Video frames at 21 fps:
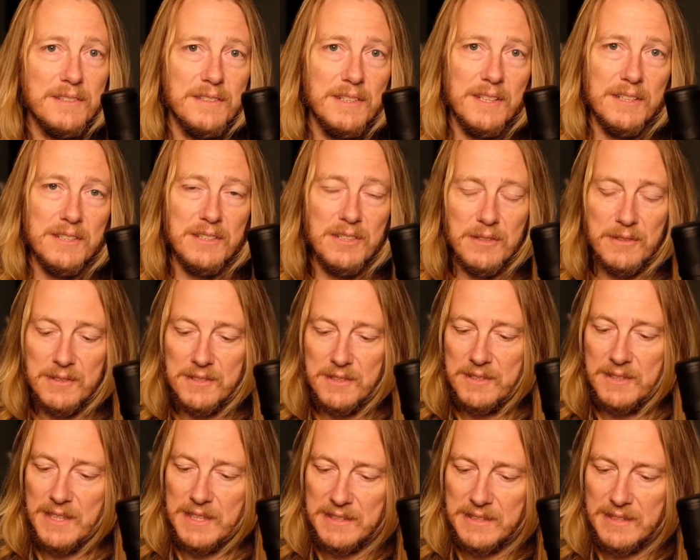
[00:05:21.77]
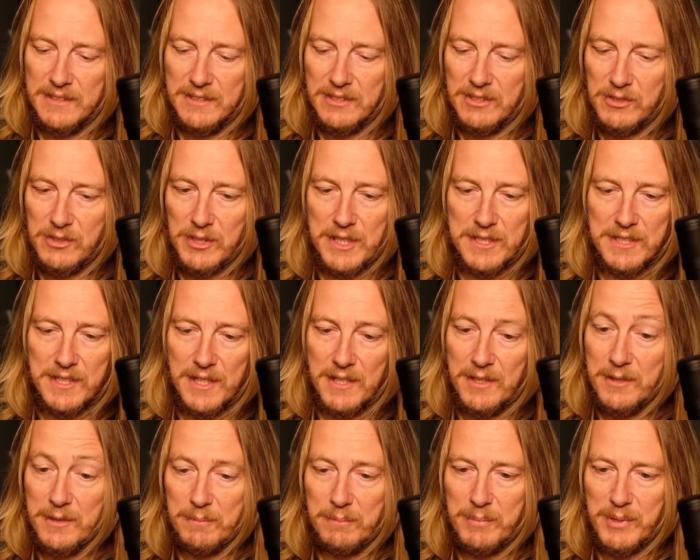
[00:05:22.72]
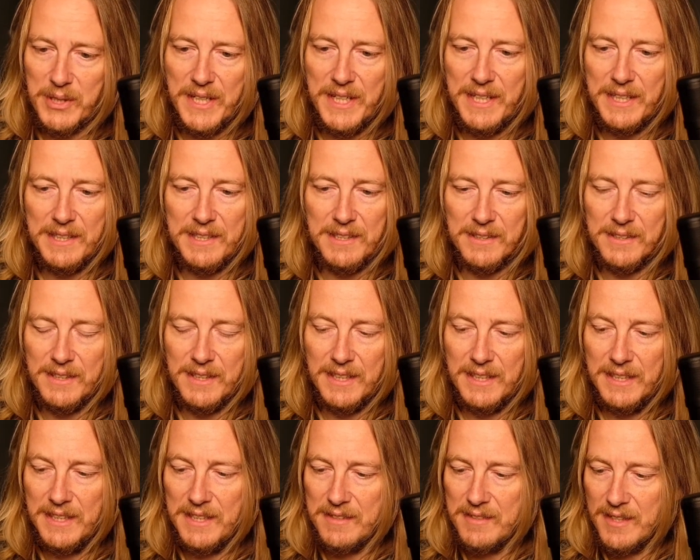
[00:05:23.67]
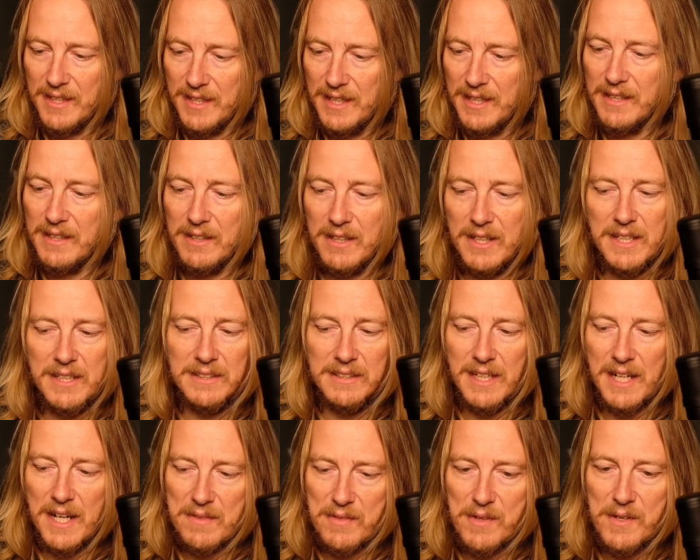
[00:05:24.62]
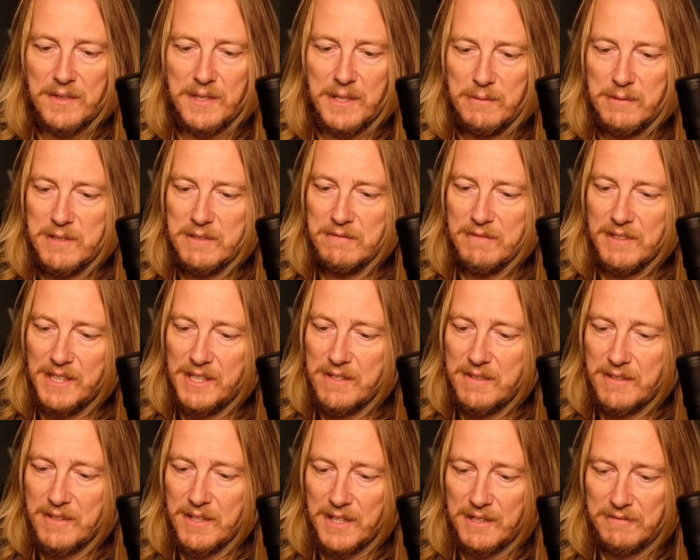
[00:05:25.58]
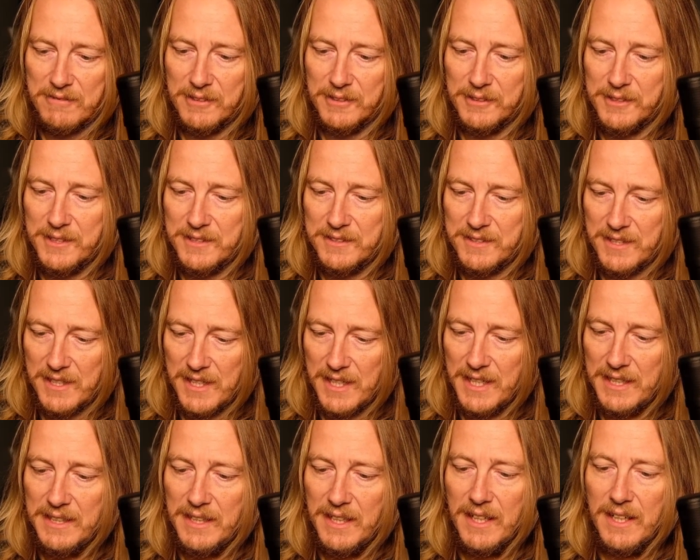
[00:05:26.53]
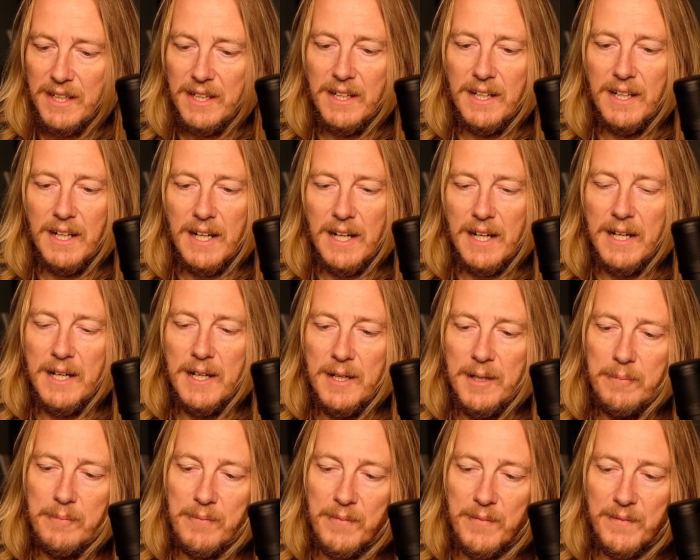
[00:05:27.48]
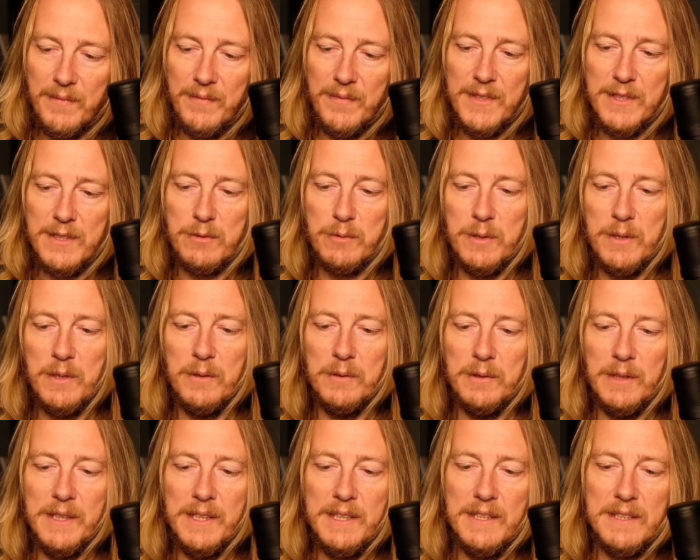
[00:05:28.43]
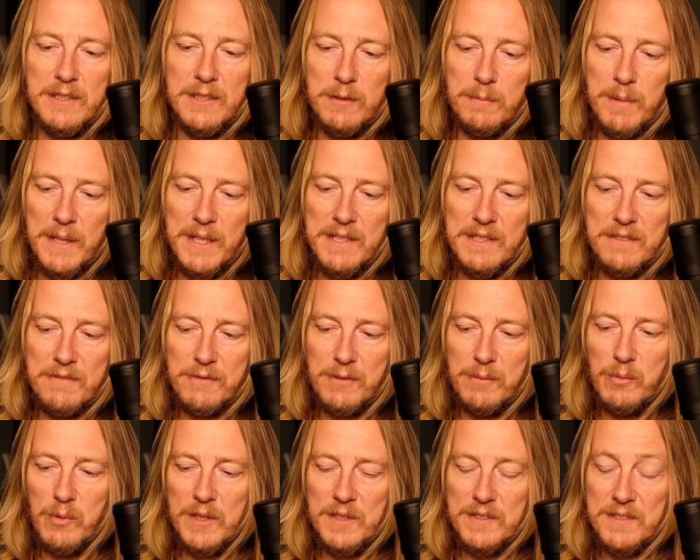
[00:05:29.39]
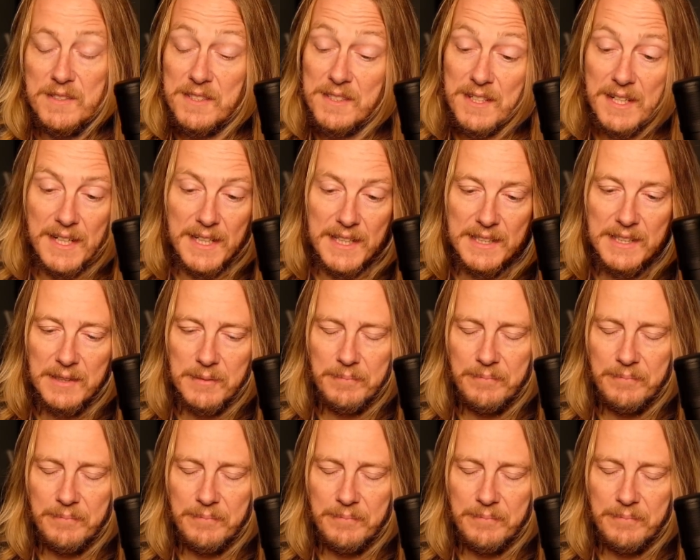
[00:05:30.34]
there so as not to stress out or break or anything. I thought that was a very thoughtful design. This one only expands from one side.